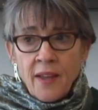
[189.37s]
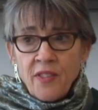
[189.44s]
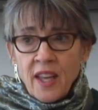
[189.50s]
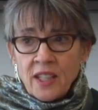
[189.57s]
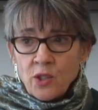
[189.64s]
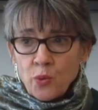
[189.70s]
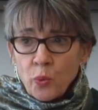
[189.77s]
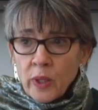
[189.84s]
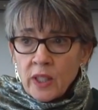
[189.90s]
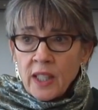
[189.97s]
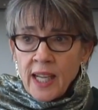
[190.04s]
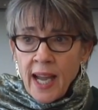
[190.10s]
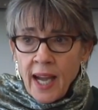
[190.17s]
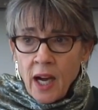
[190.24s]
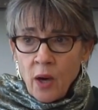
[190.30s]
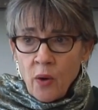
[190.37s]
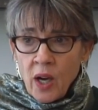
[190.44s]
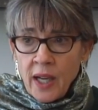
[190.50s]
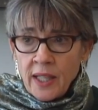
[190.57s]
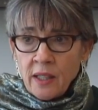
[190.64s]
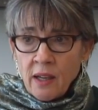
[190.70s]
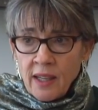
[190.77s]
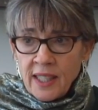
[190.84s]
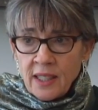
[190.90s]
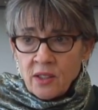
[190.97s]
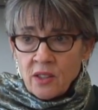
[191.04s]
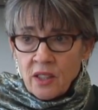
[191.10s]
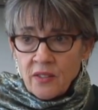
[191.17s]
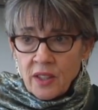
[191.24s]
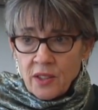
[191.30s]
That's really how I got
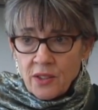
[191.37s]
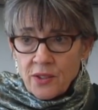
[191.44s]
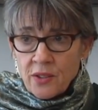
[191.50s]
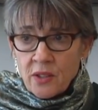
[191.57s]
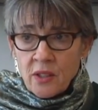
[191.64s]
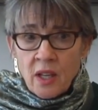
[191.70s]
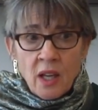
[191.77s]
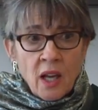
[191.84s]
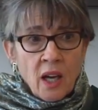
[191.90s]
into this.